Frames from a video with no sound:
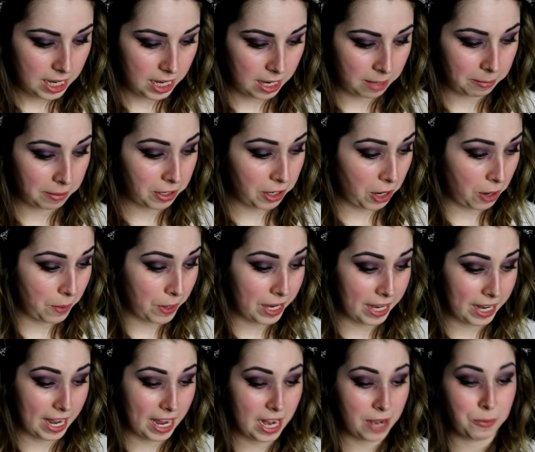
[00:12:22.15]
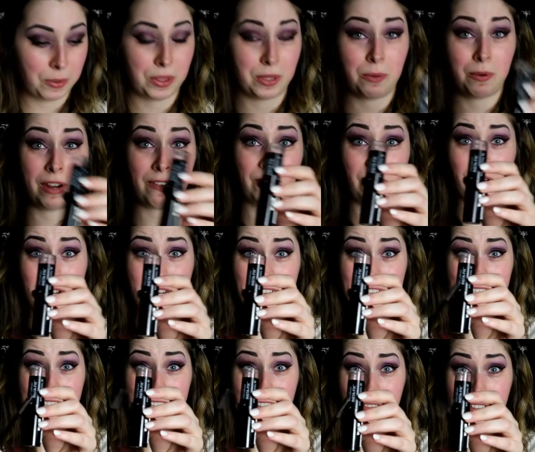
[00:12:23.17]
I'm going to go in again with the Revlon
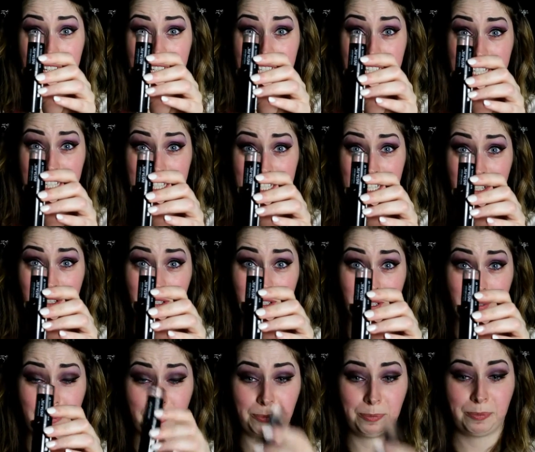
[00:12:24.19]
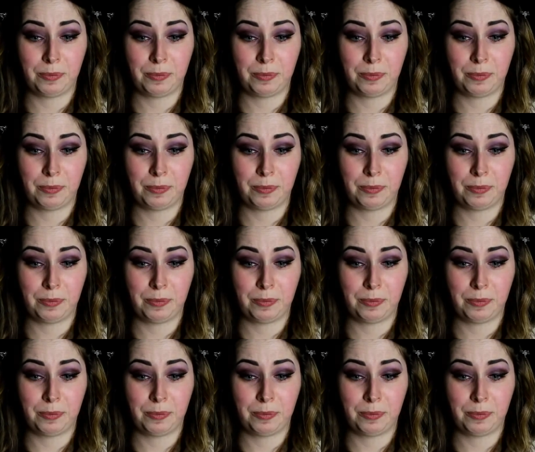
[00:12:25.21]
Fix concealer